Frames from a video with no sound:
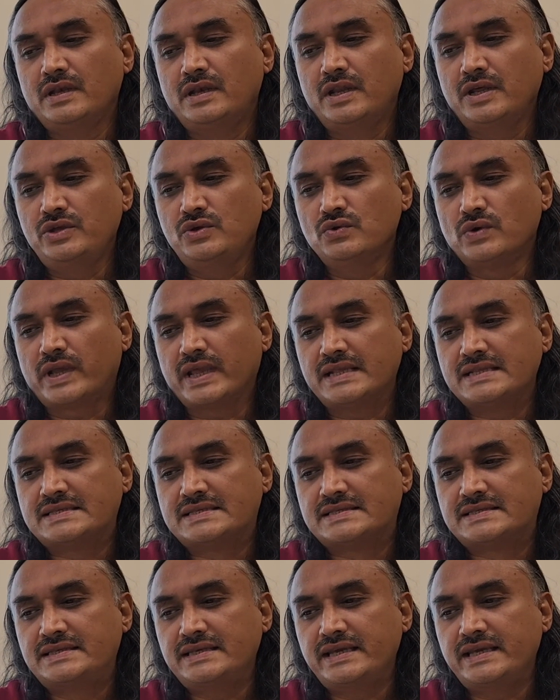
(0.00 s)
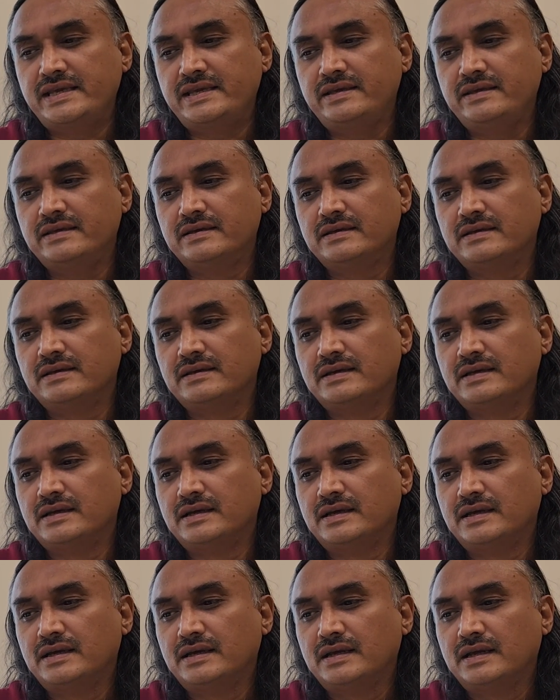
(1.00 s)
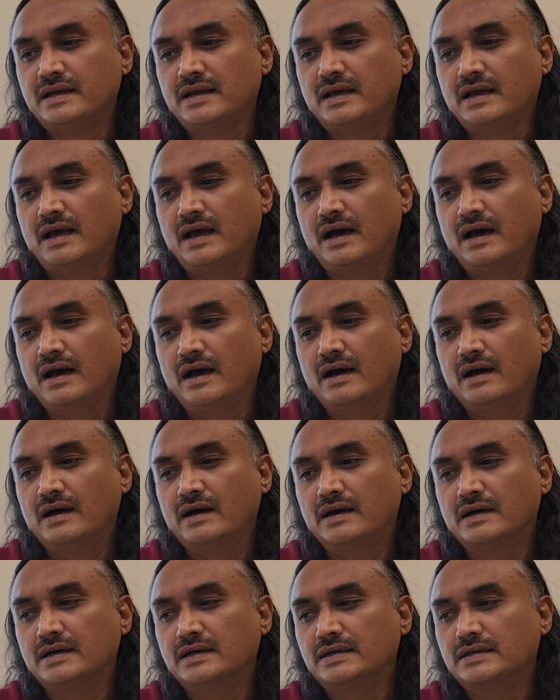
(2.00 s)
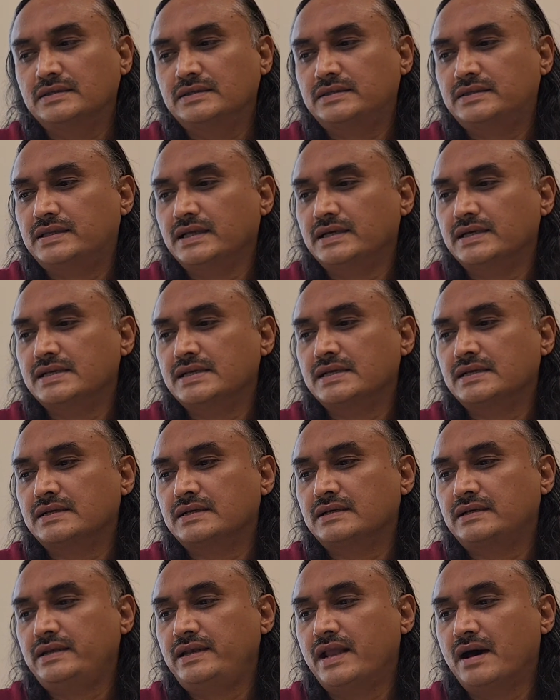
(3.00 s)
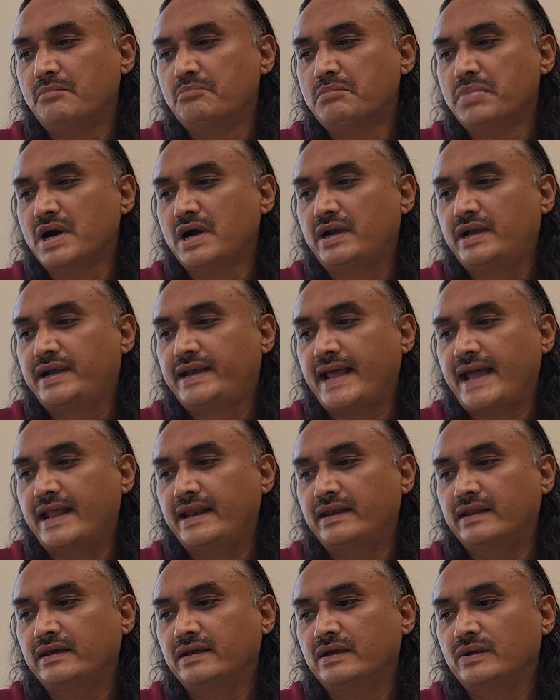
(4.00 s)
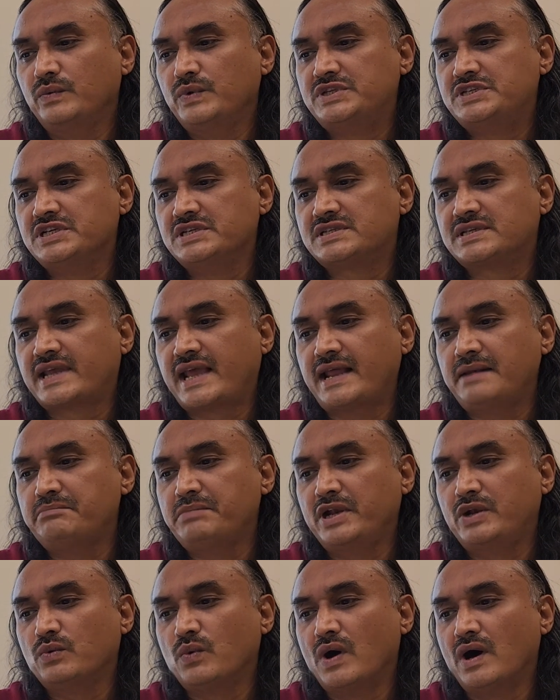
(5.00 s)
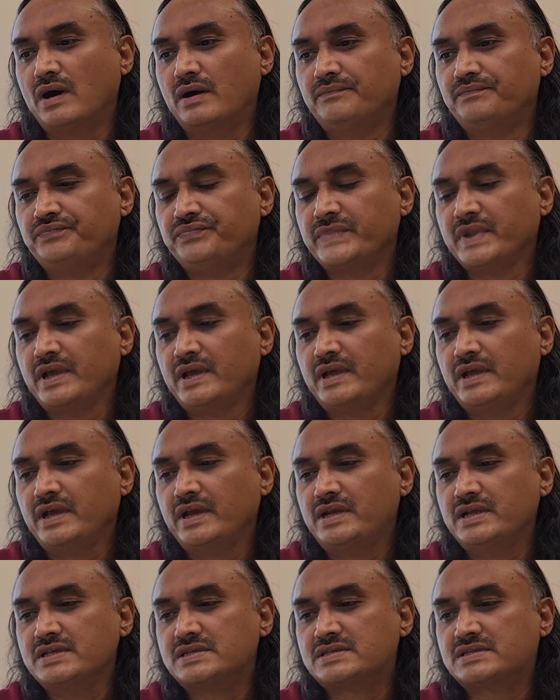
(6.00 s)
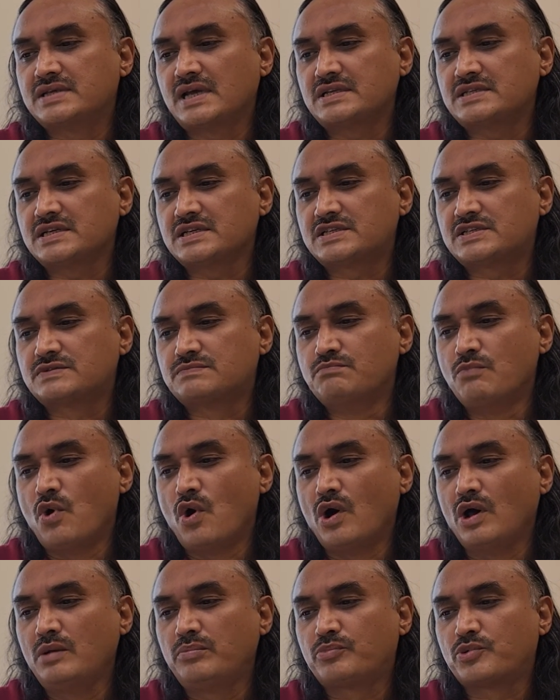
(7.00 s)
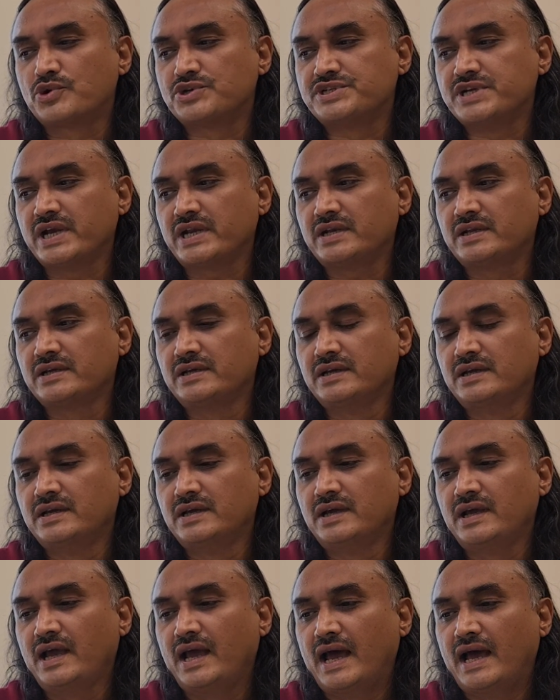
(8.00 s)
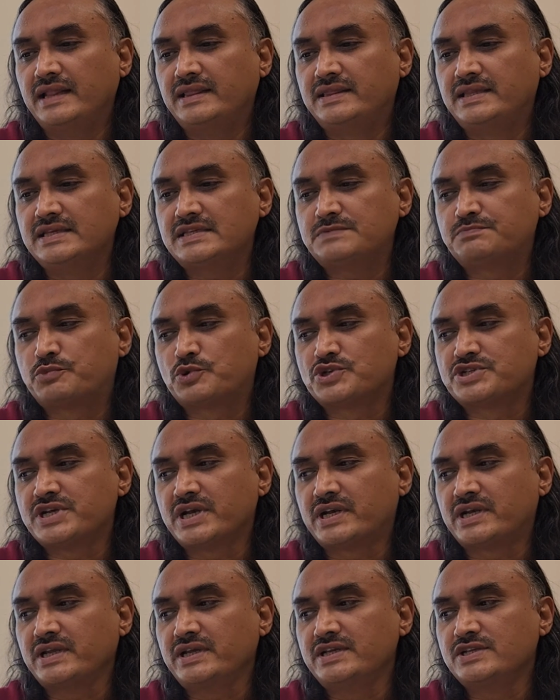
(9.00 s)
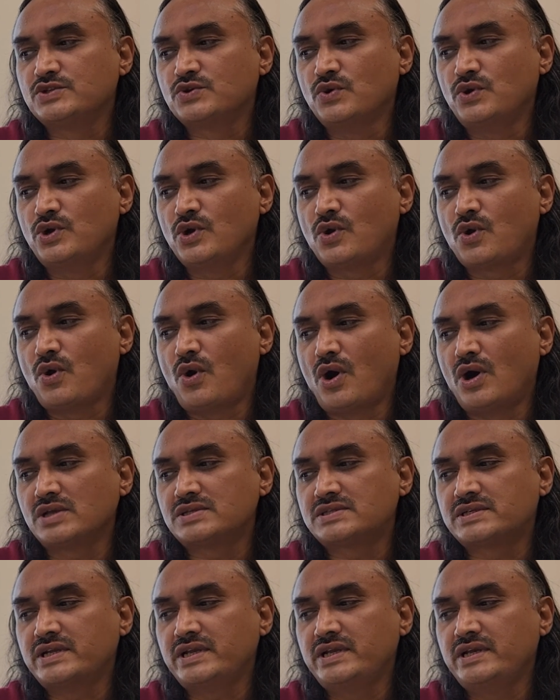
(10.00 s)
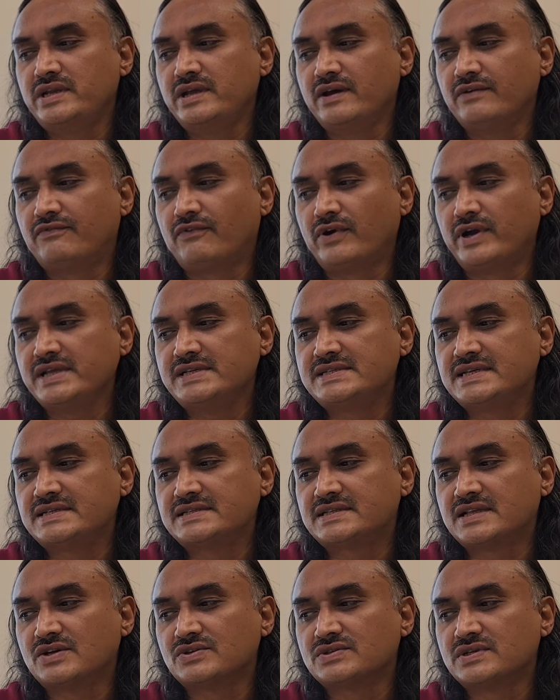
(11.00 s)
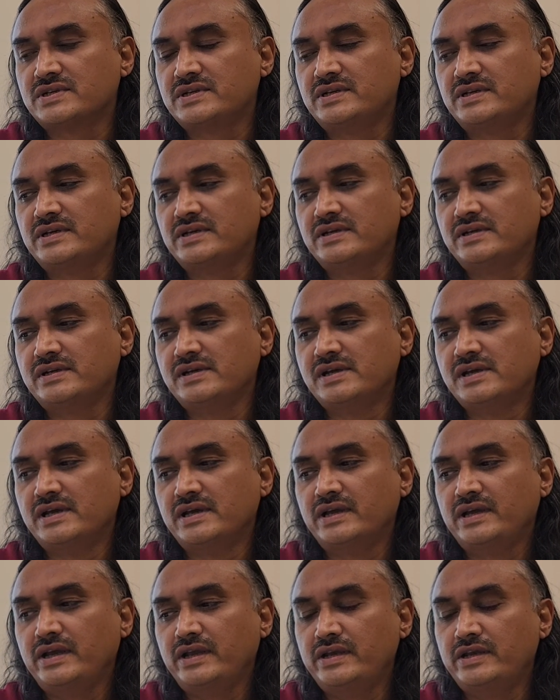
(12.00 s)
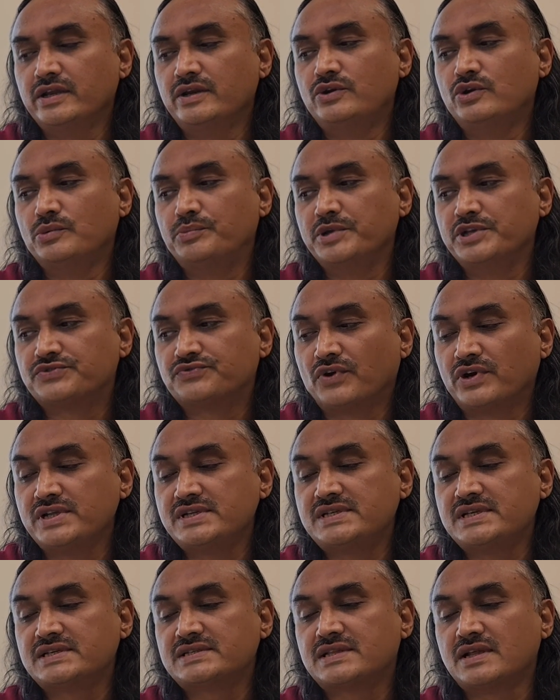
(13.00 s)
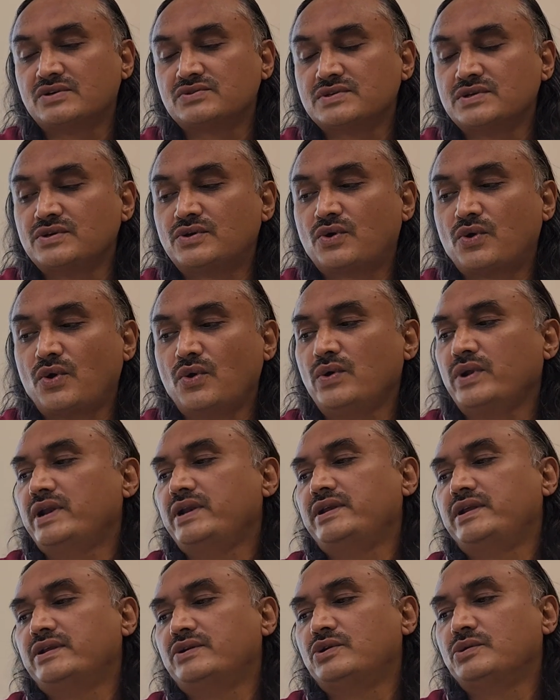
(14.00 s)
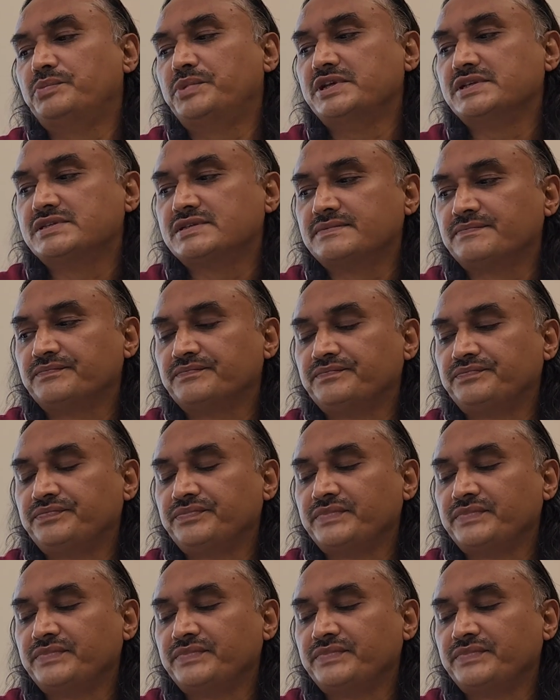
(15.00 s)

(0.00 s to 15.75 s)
Now you can see the number 10, which is Ken Betwa. It is such a small project, and this project is going to cost India 46,000 Indian rupees, 46,000 crore Indian rupees.